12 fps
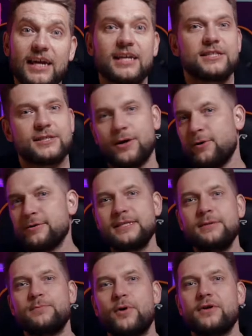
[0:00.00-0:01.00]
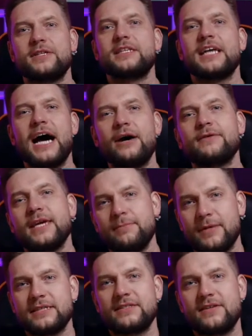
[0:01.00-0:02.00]
It's also important how Game
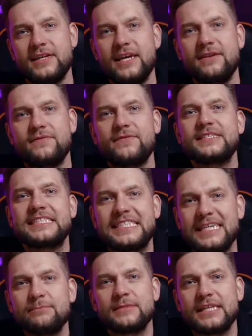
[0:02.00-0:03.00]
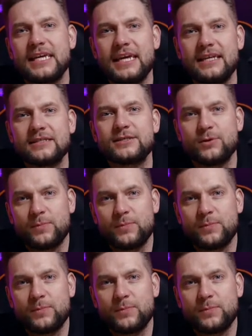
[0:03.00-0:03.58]
Master gives themed hints to